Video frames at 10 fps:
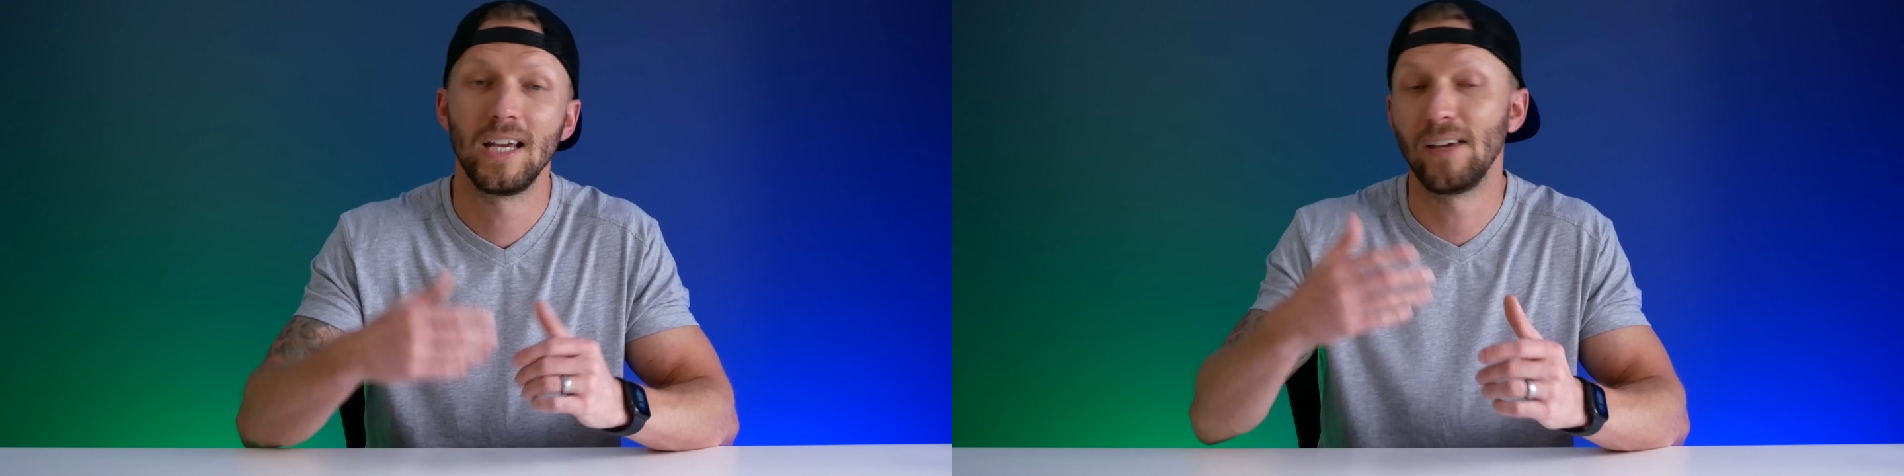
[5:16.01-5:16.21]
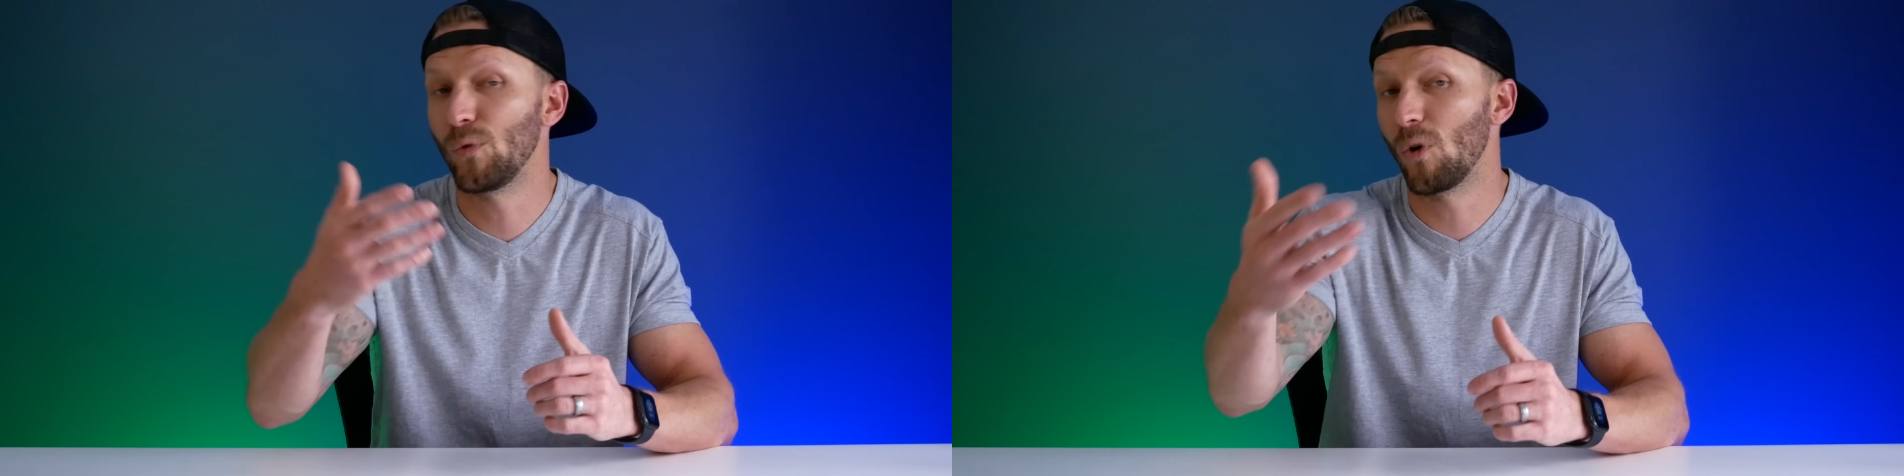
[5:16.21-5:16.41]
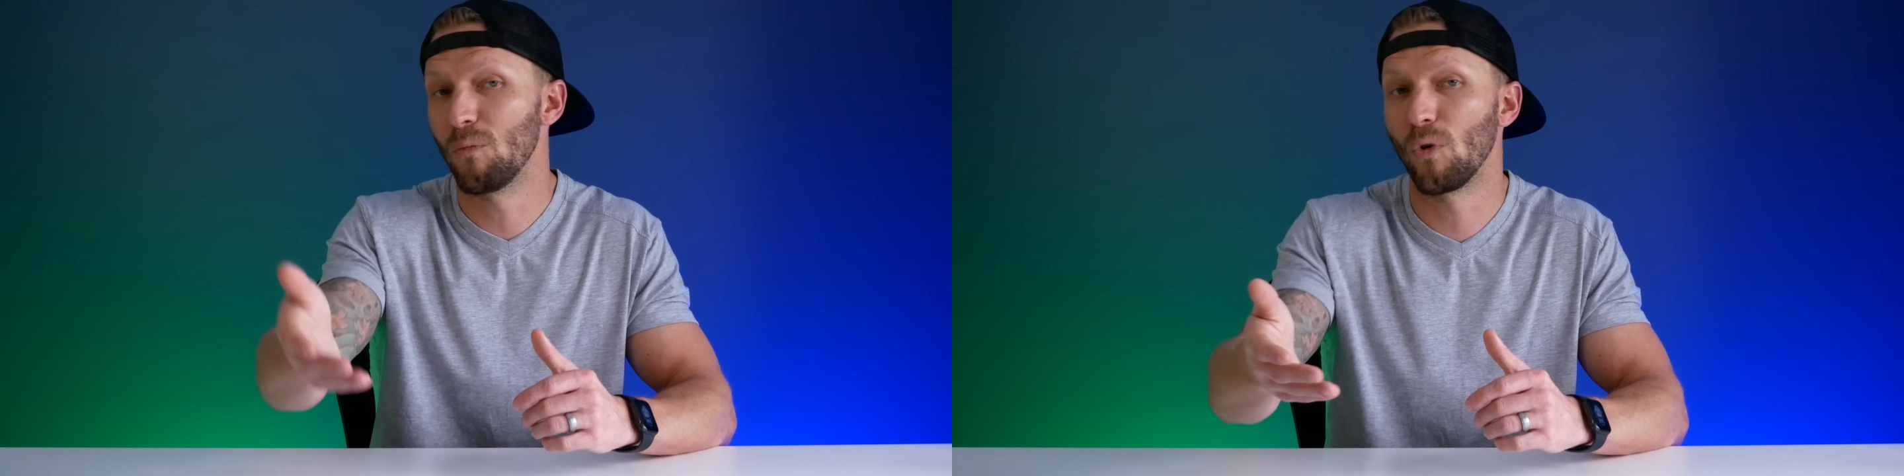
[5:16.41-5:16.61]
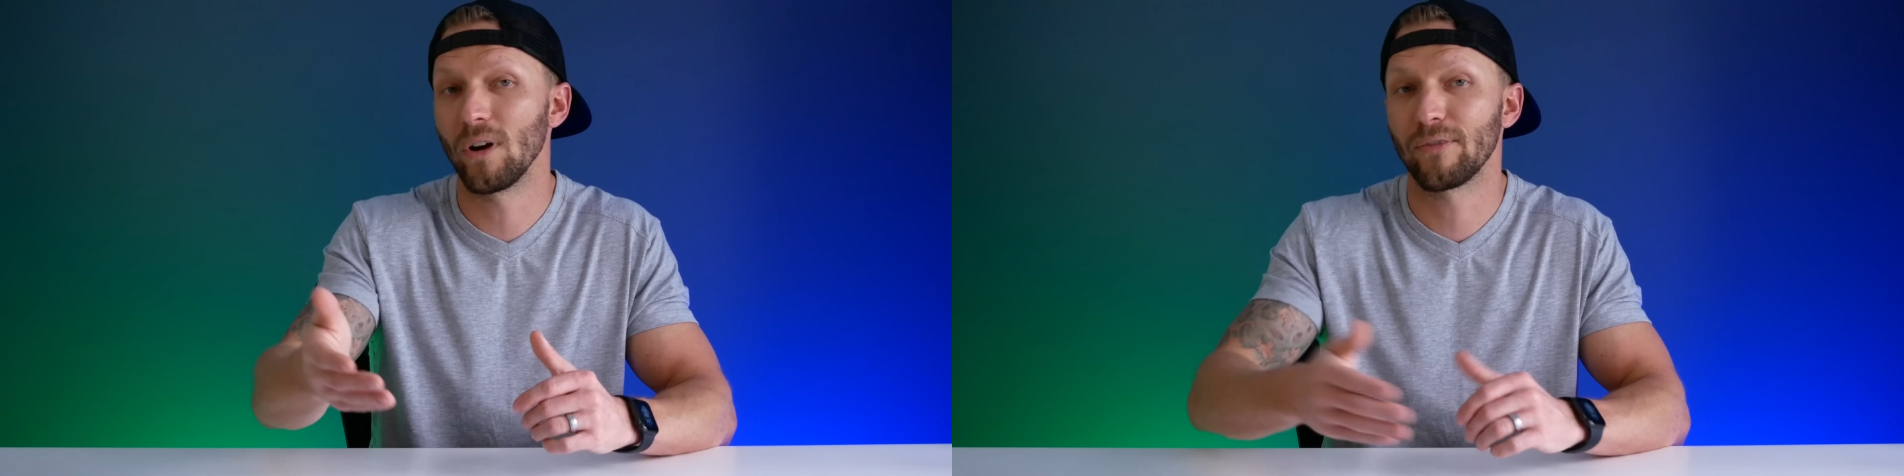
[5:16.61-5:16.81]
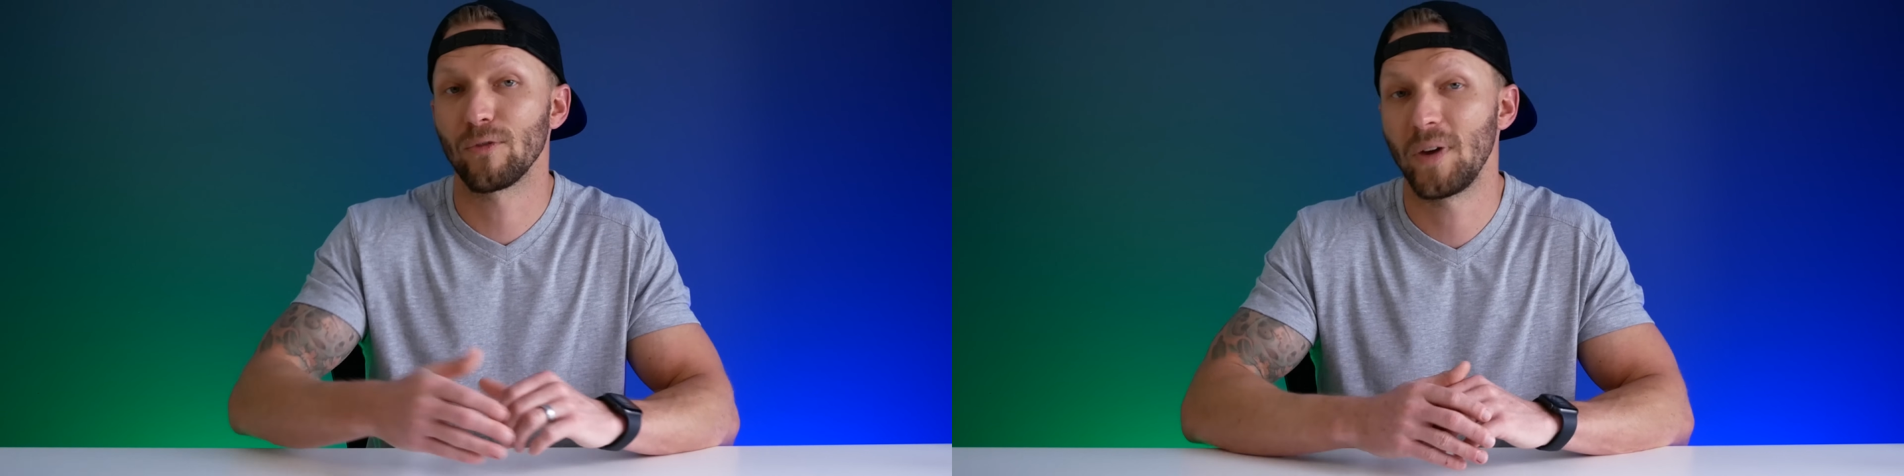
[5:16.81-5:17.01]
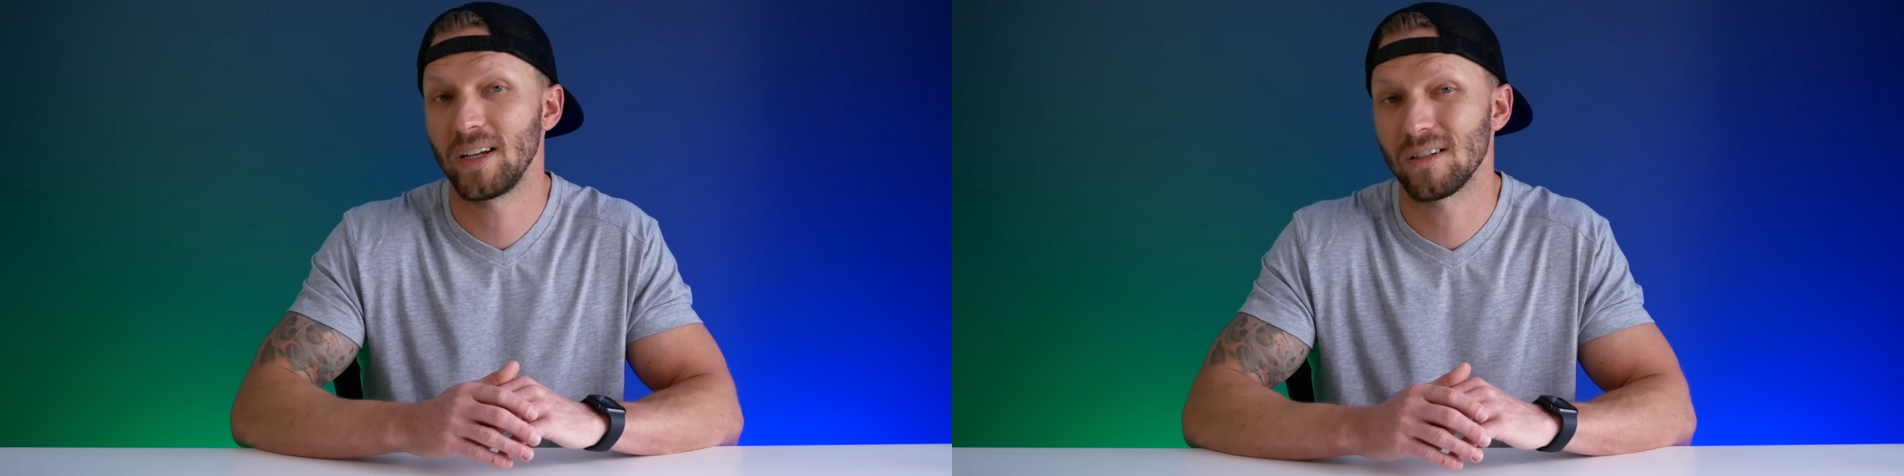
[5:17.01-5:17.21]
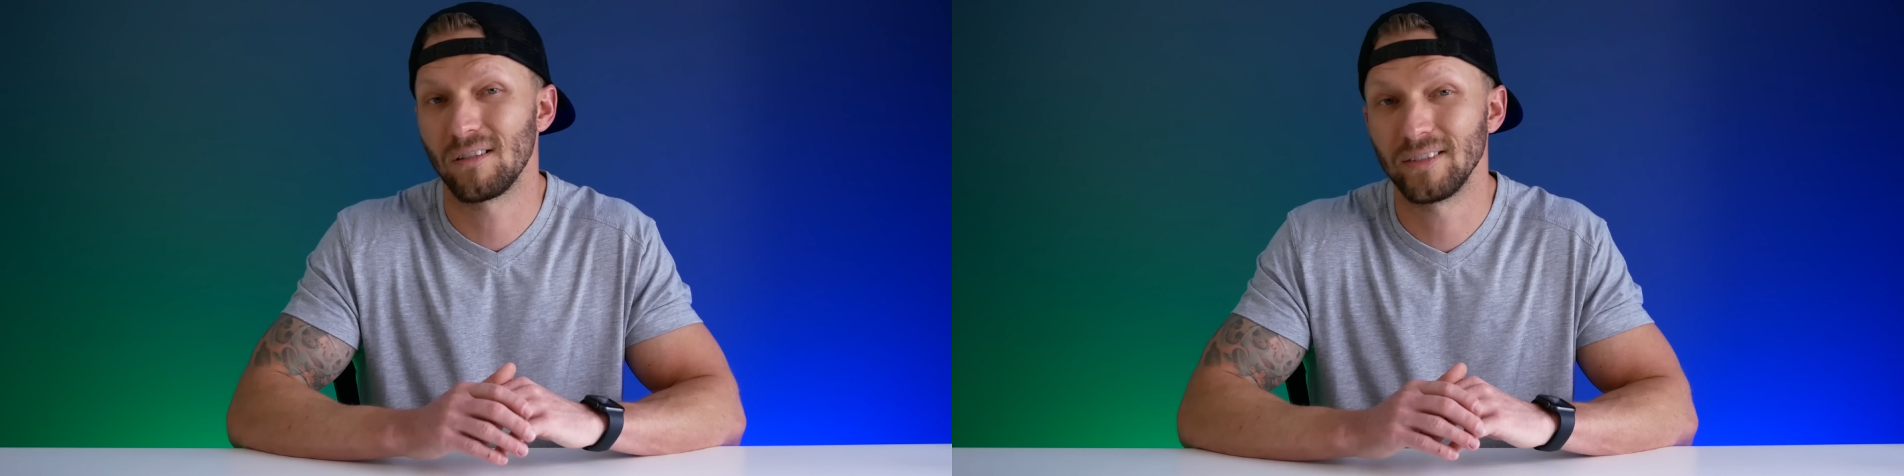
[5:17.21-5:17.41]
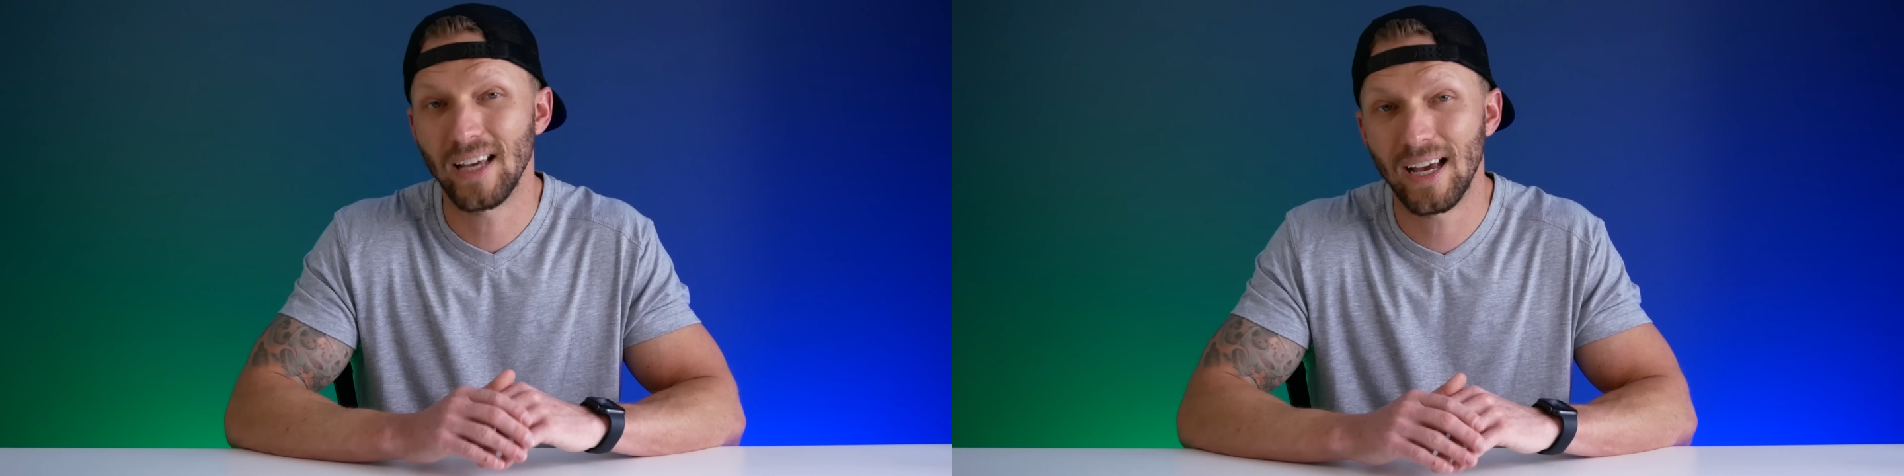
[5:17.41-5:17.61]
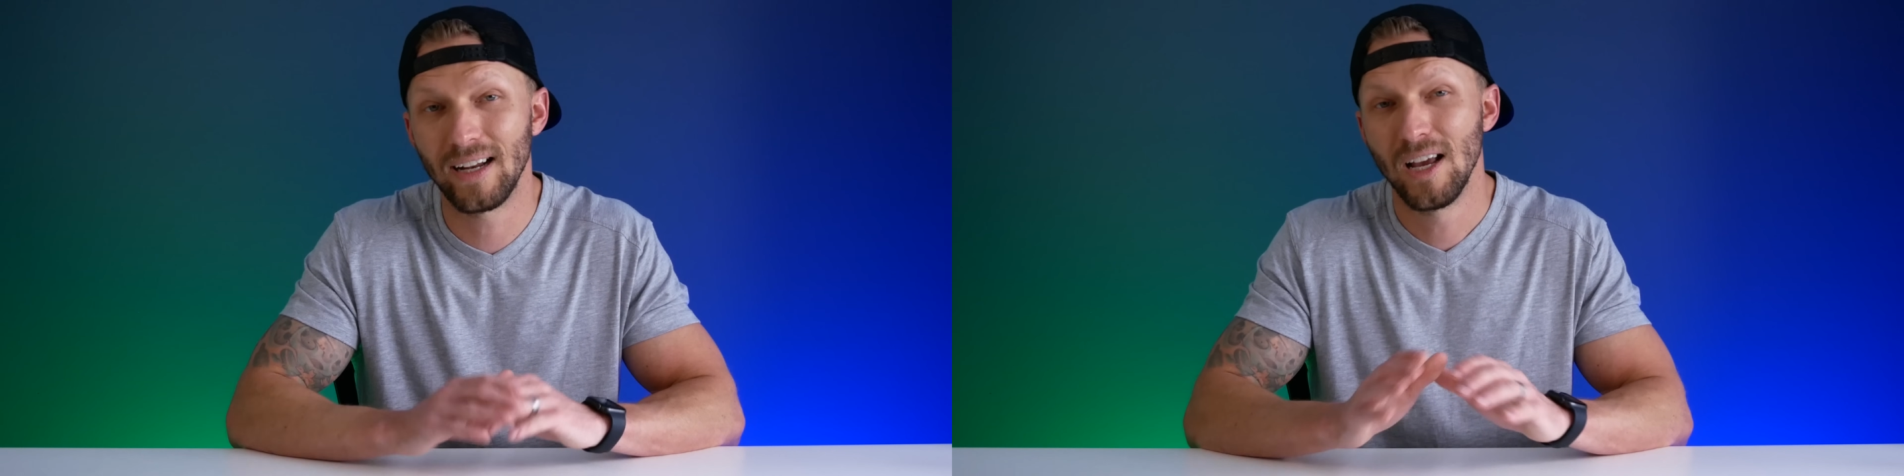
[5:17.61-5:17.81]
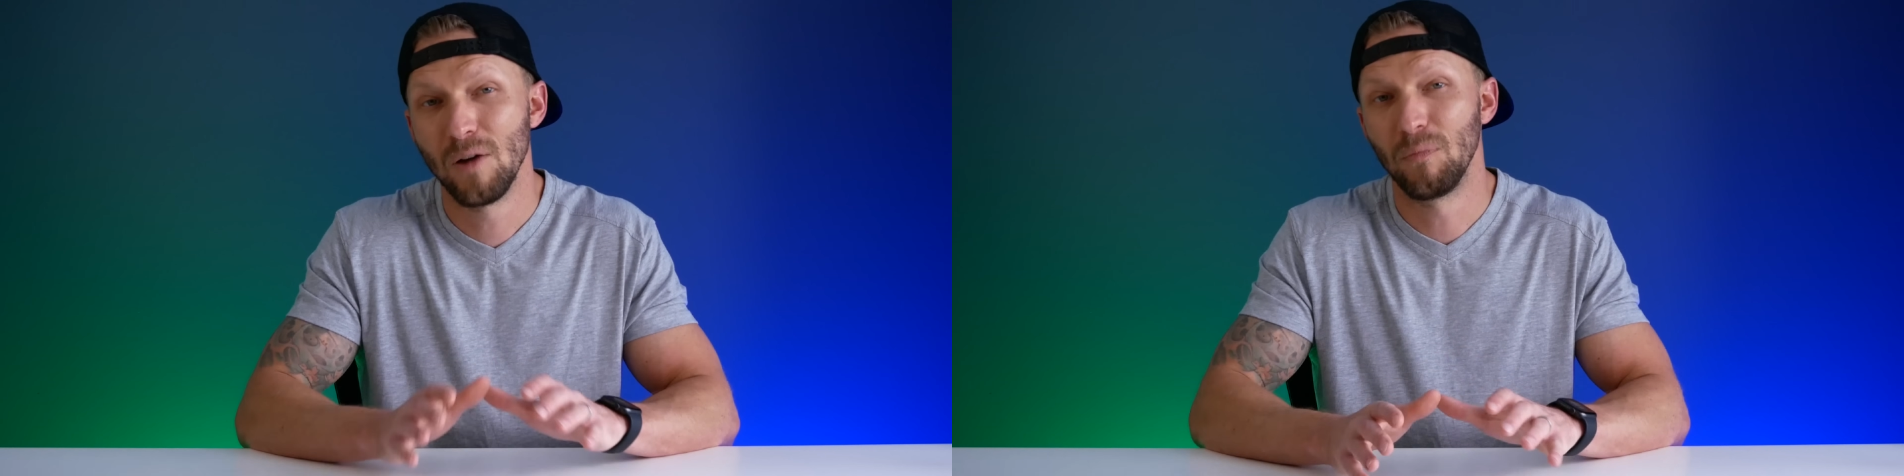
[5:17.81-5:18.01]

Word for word: if you want more information on that.